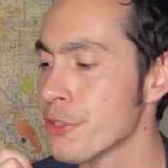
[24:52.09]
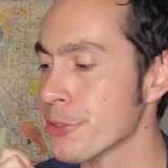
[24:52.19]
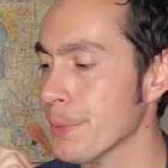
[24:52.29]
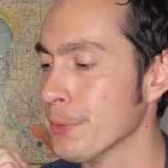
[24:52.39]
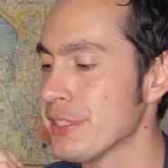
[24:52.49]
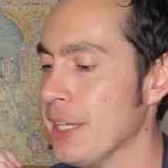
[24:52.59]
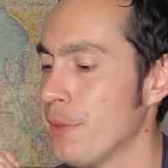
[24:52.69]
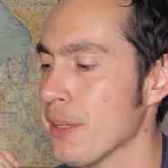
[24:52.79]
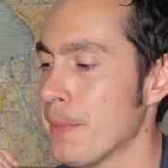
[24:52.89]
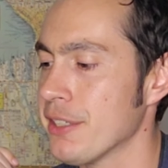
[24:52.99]
So we will see how
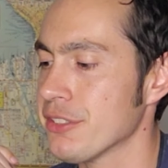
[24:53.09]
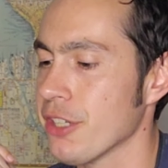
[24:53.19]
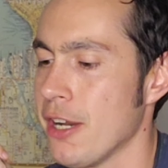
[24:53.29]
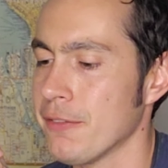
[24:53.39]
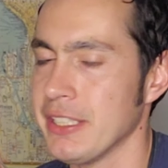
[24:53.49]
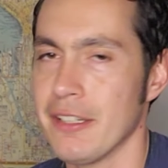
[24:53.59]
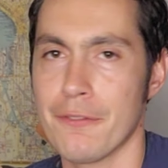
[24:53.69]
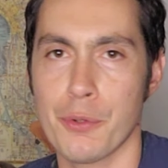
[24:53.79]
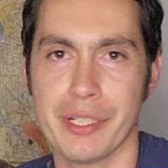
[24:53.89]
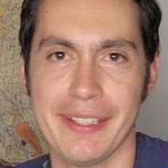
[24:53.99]
it compares to coffee
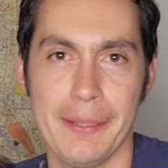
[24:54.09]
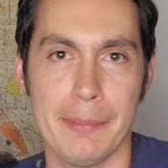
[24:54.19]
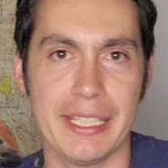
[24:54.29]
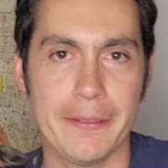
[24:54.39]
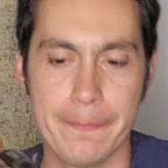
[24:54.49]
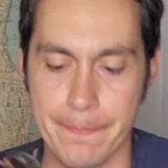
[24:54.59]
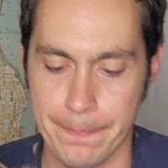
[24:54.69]
14B.